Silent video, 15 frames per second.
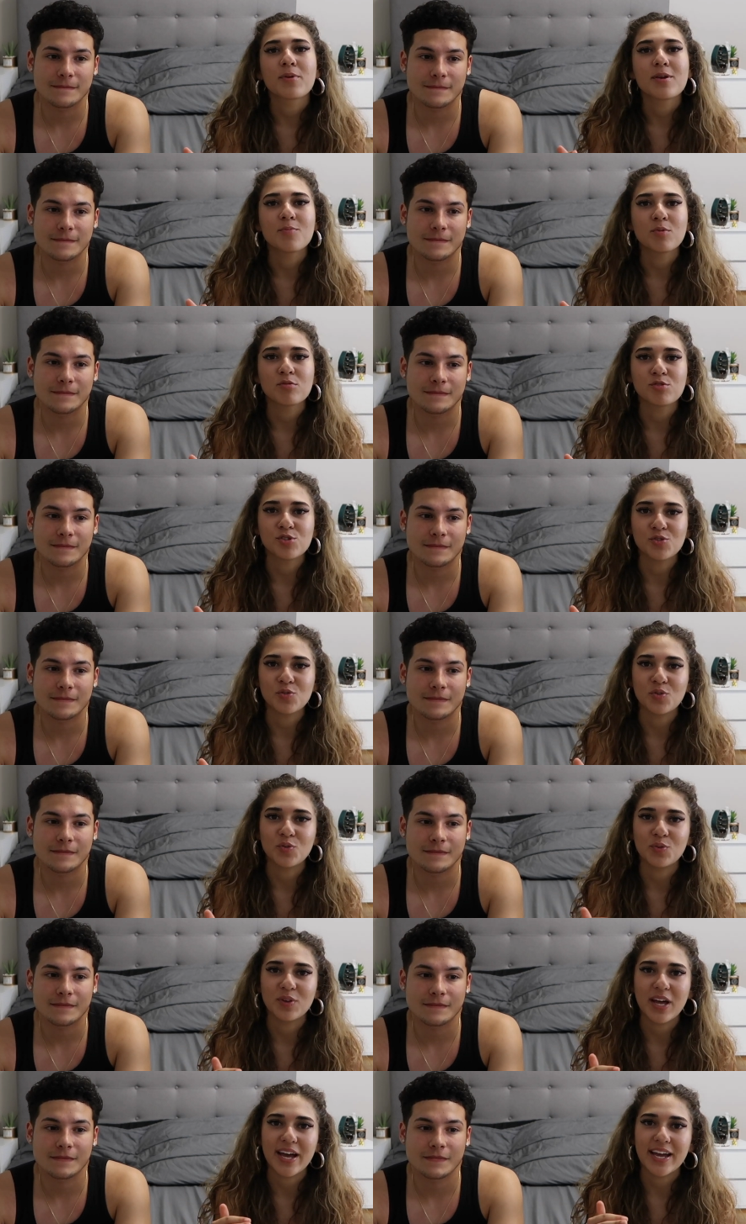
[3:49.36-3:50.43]
Speaker 1: people to
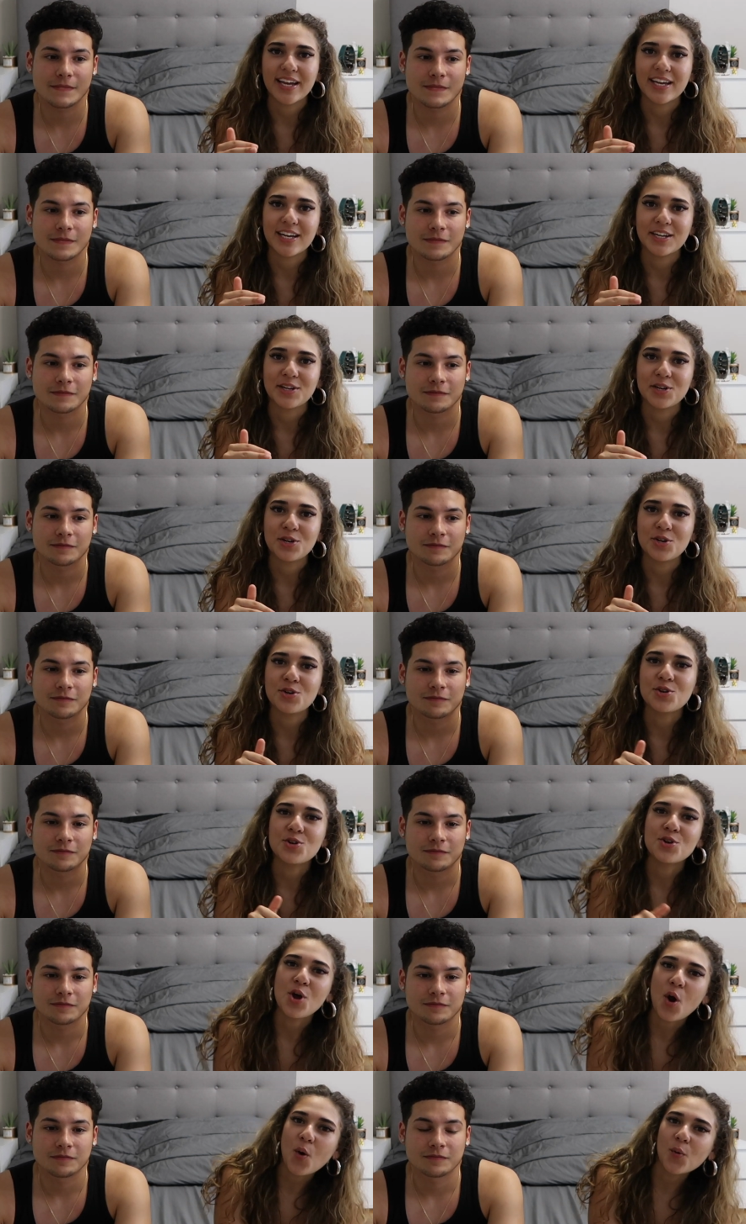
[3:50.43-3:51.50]
like
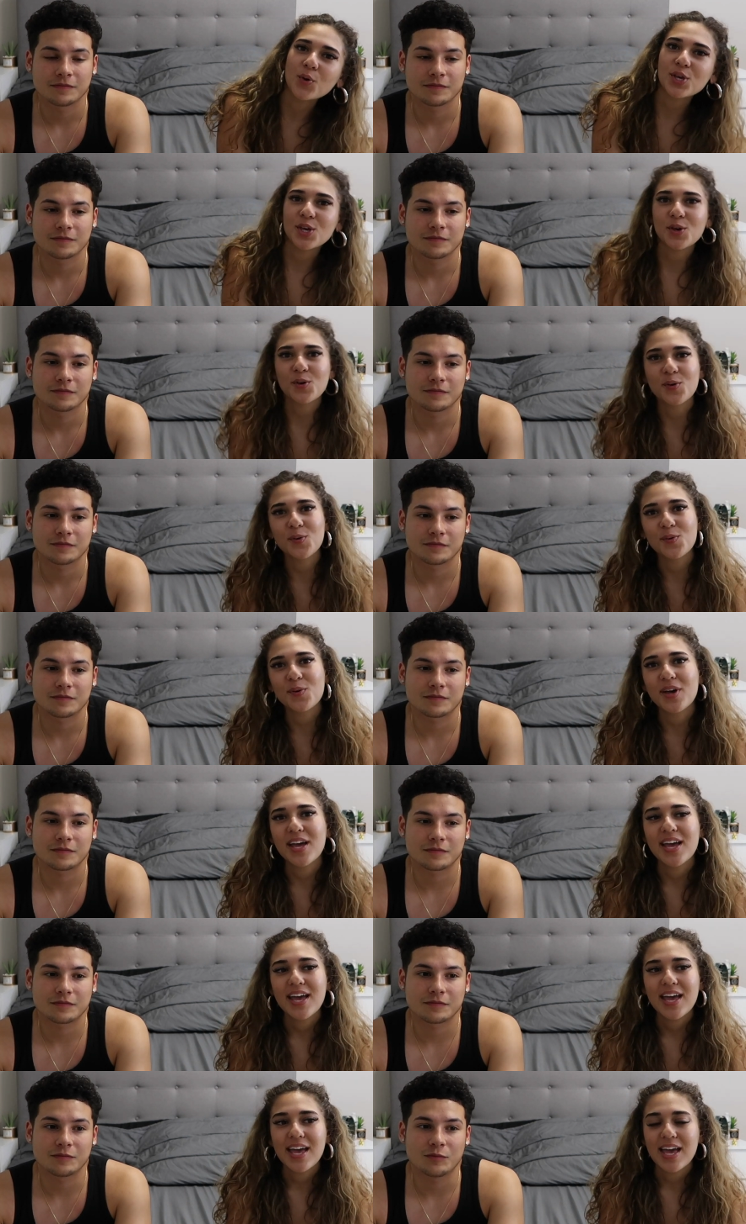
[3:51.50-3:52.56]
know you
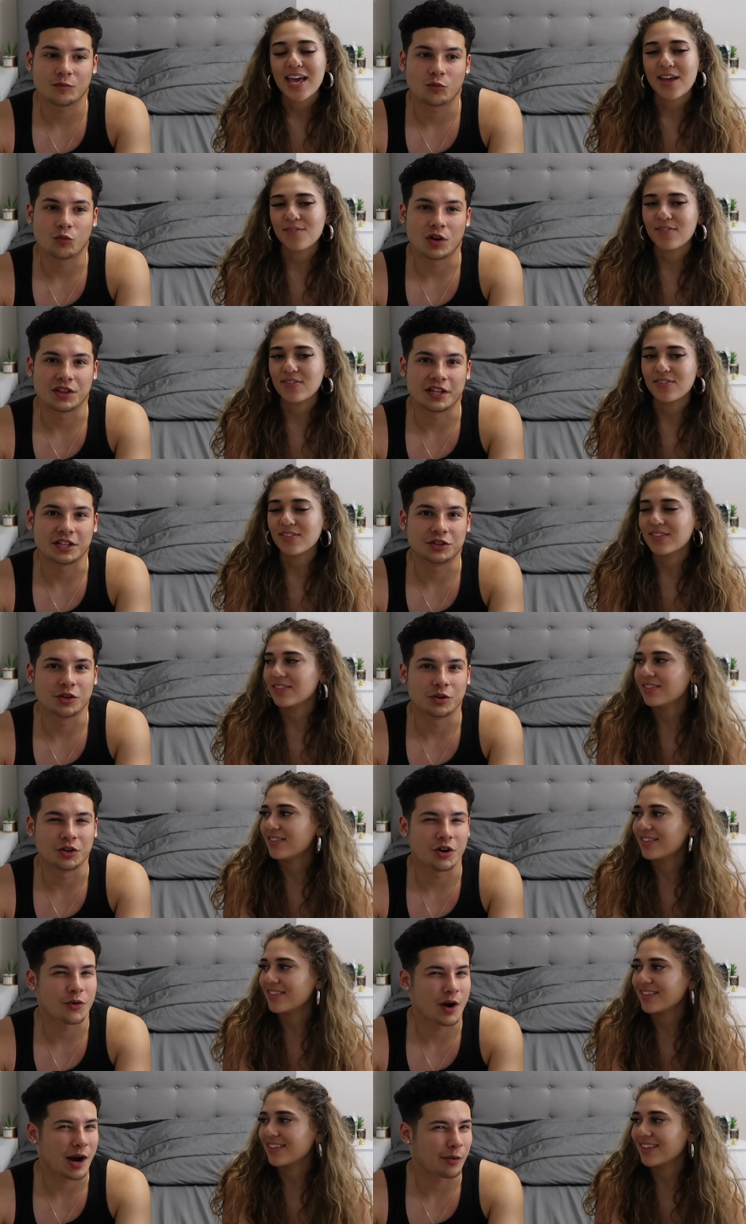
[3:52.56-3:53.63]
Speaker 2: when they don't
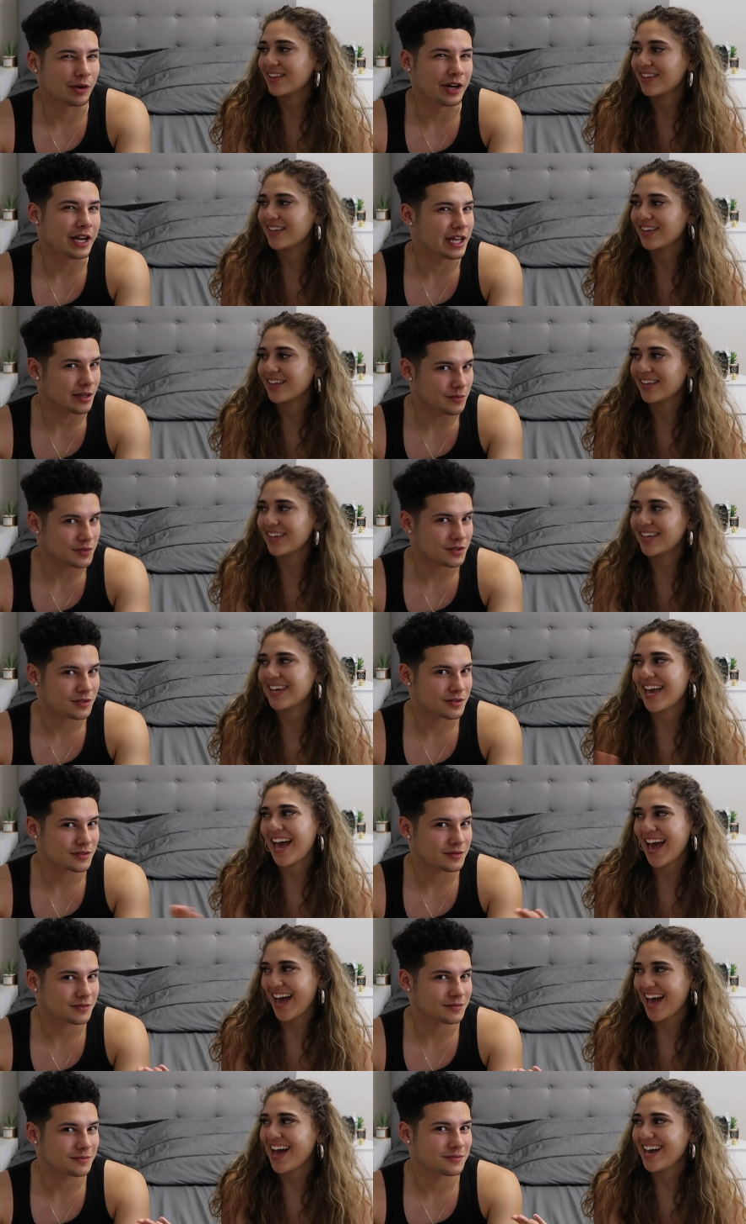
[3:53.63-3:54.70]
know our names.
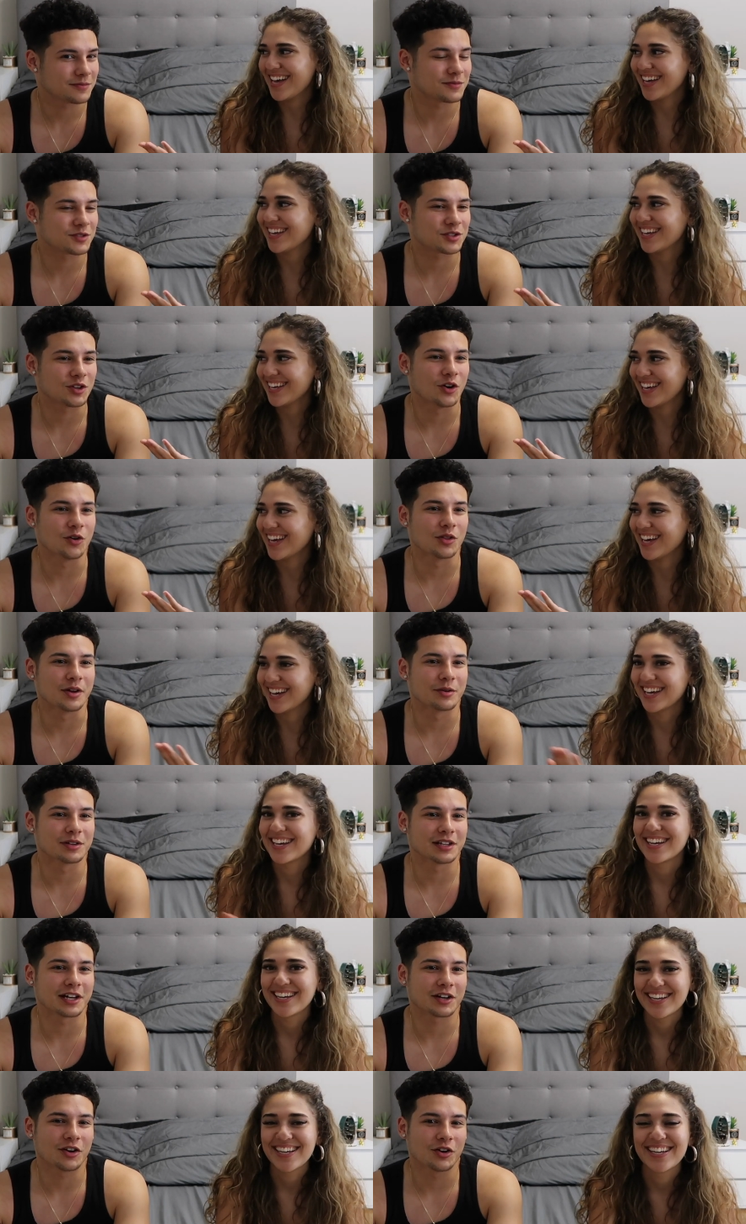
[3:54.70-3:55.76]
Yeah. So they were
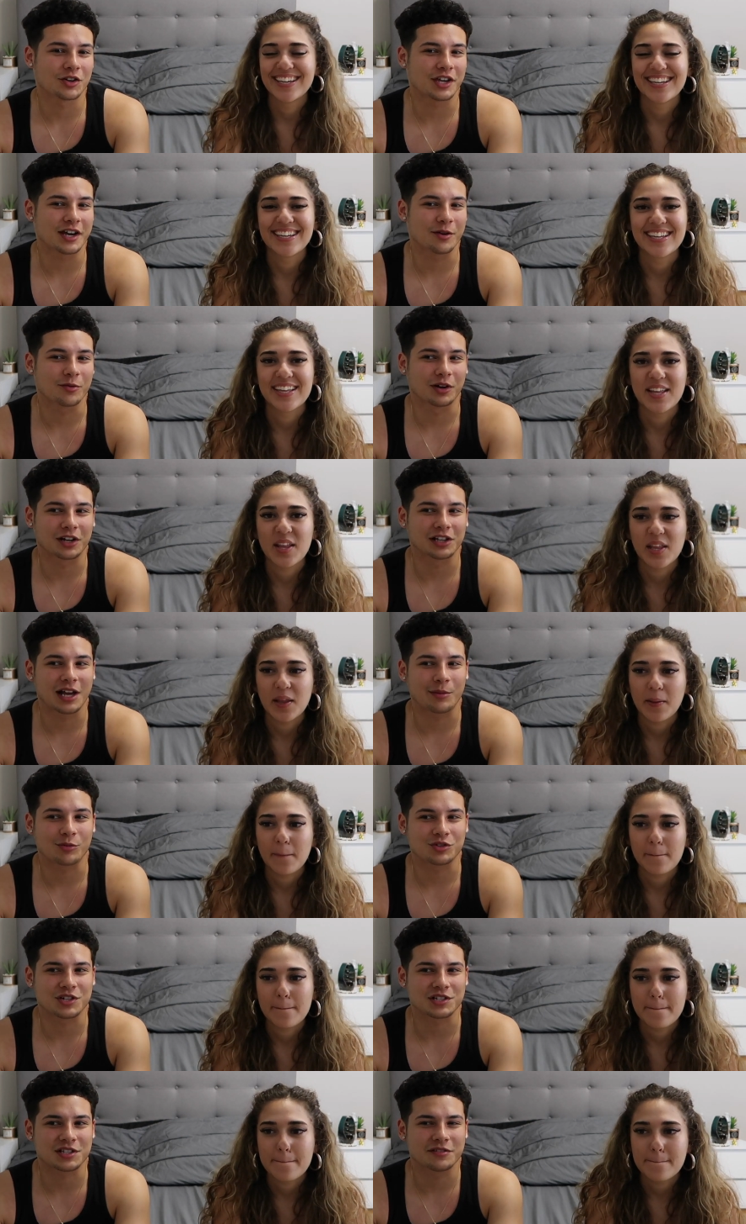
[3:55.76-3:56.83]
like, oh yeah, we're collabing
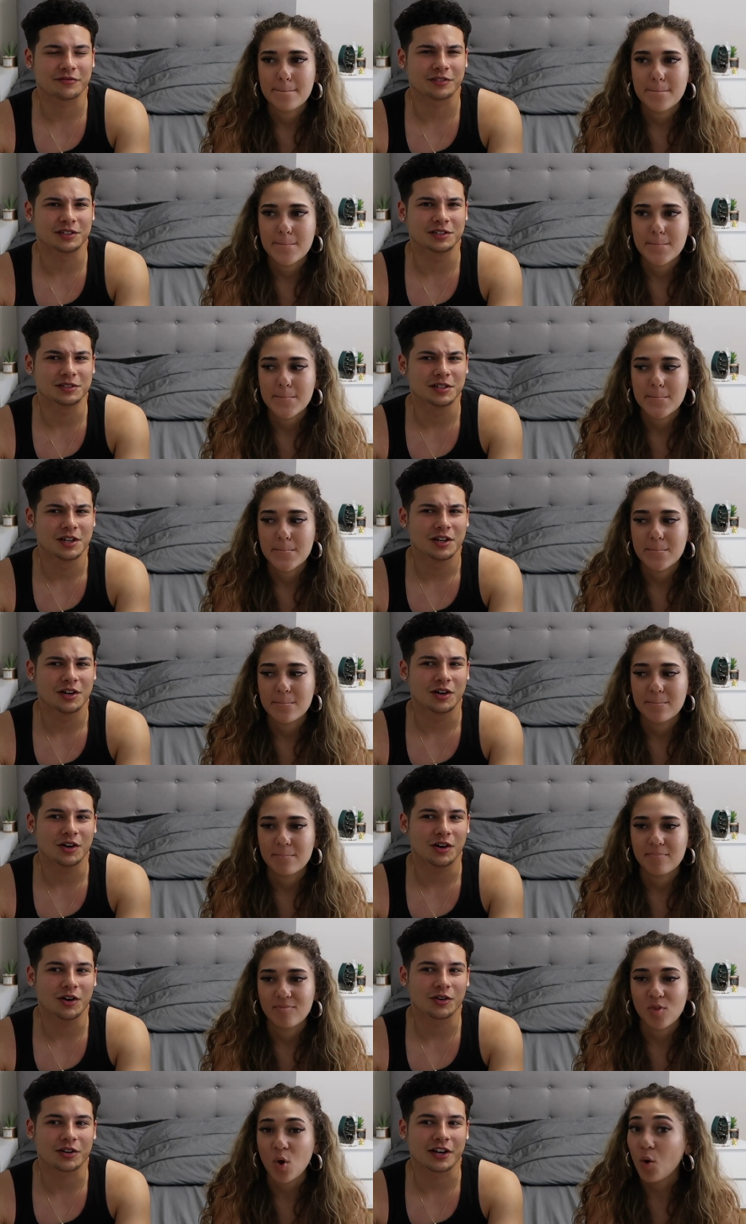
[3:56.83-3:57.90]
with Just Infinite.
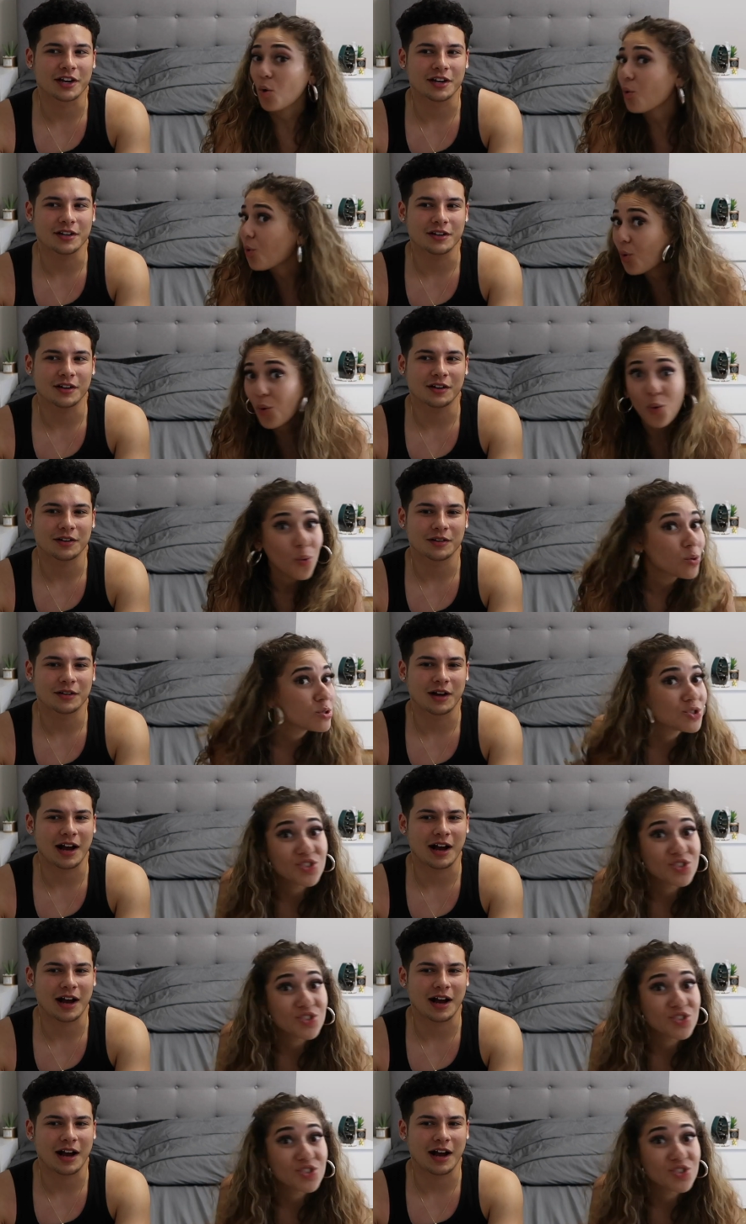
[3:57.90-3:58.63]
Okay. Who's